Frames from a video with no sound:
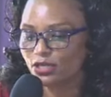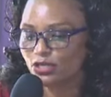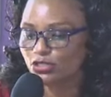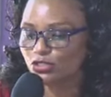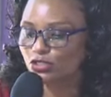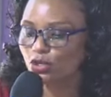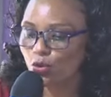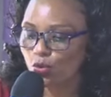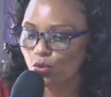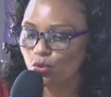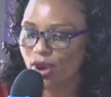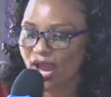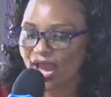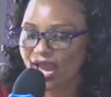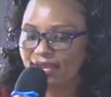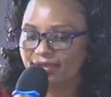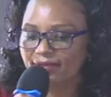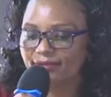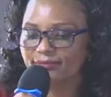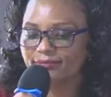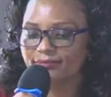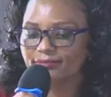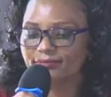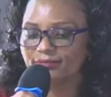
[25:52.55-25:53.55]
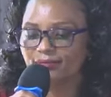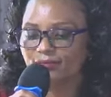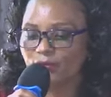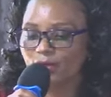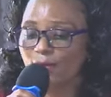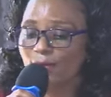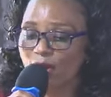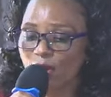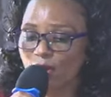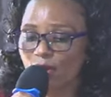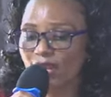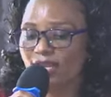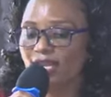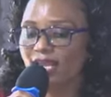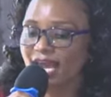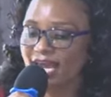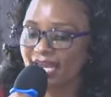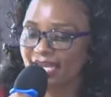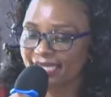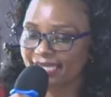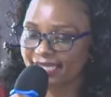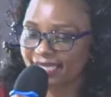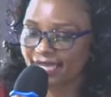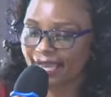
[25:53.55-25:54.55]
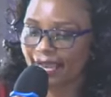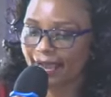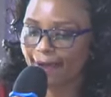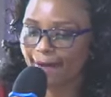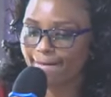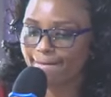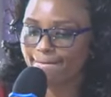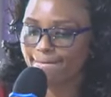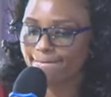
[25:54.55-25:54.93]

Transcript: So one, wambawa naandika,